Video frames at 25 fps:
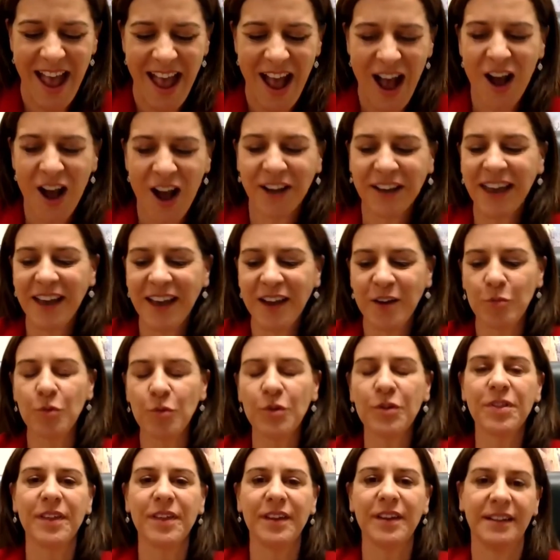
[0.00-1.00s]
Okay,
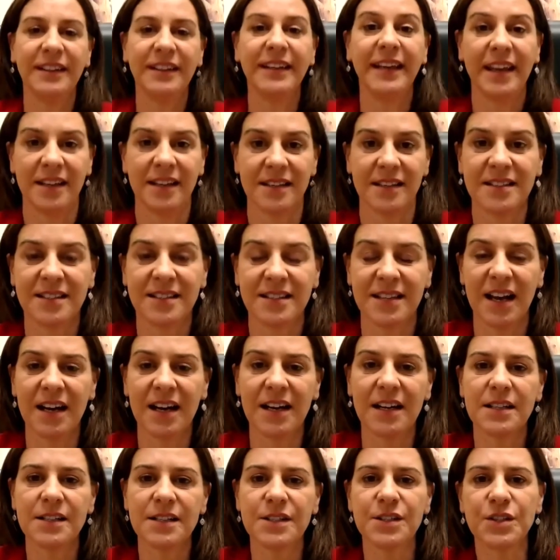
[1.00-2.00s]
well, yes.
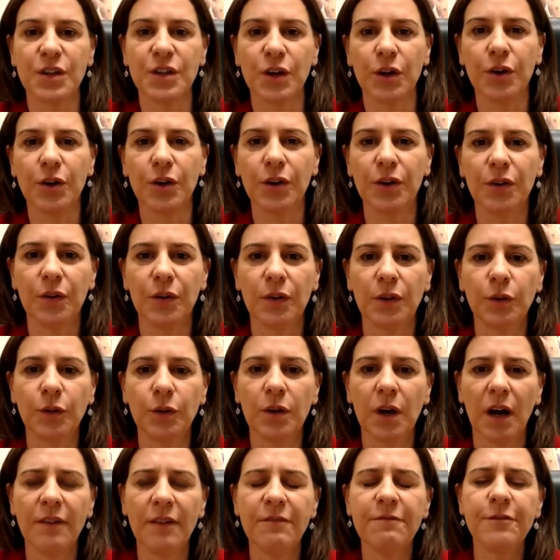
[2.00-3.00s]
So,
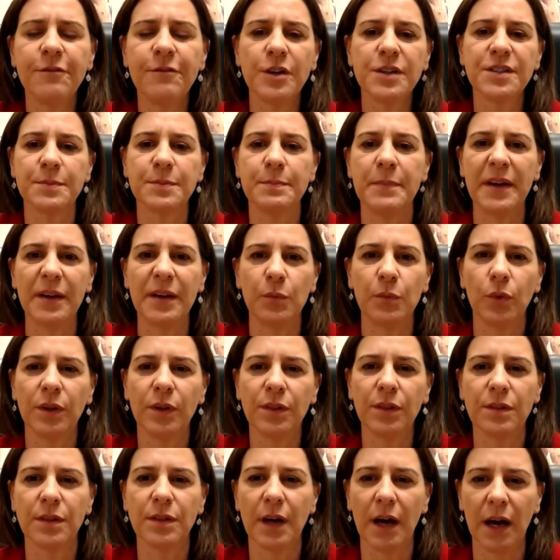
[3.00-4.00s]
look, I first met
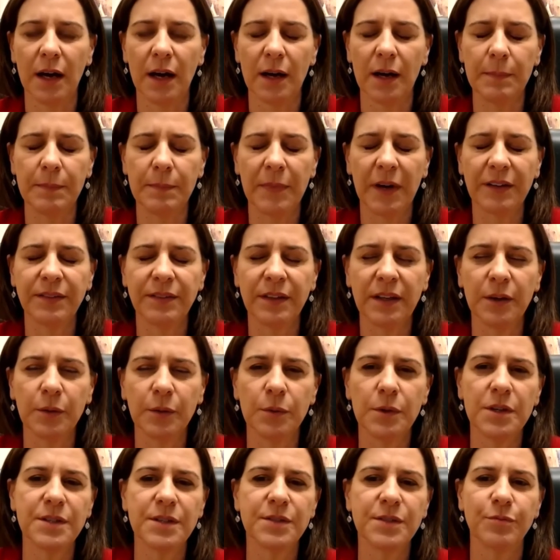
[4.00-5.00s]
with, I think it
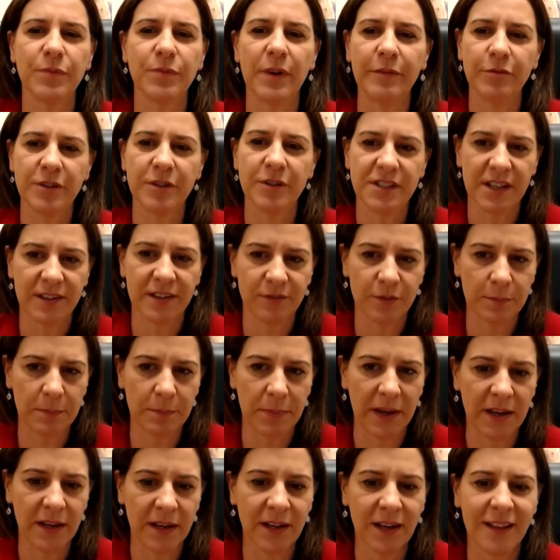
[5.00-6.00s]
was Reverend David
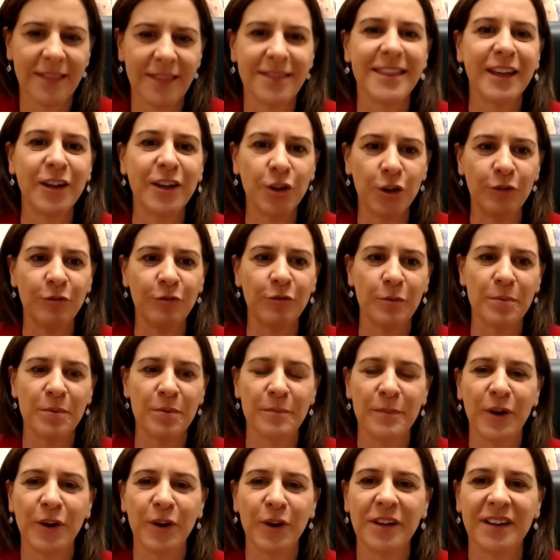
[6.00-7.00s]
Baker, and thank you for
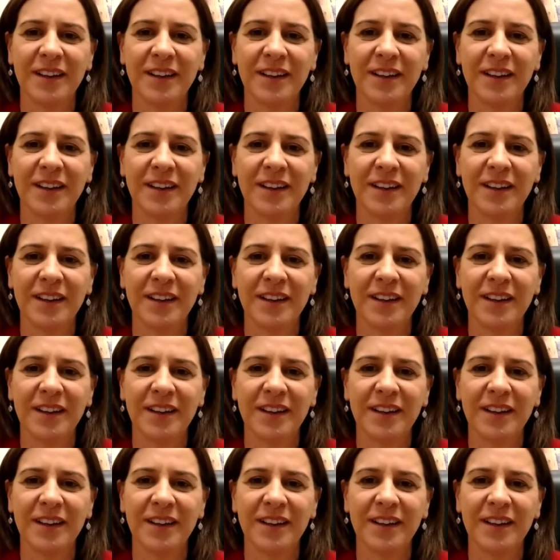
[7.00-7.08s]
promoting